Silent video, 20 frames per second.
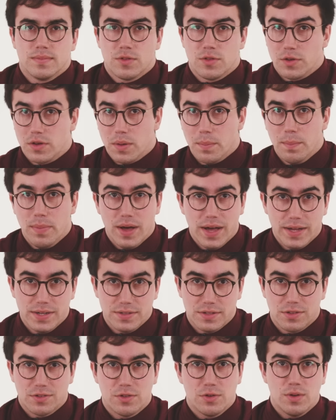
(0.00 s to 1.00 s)
So
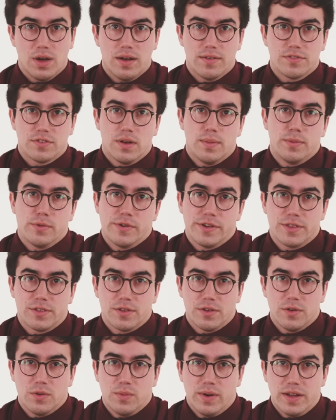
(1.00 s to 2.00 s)
combined, the two halves of our
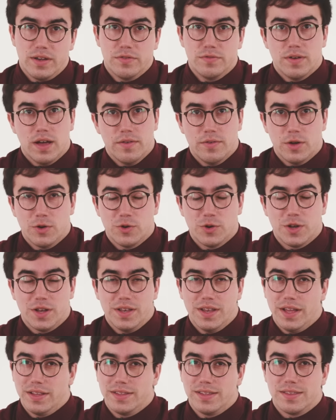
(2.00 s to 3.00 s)
burrito weighed
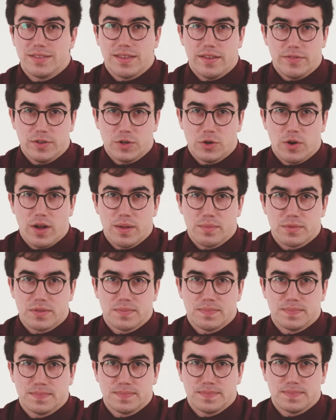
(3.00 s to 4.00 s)
597 grams.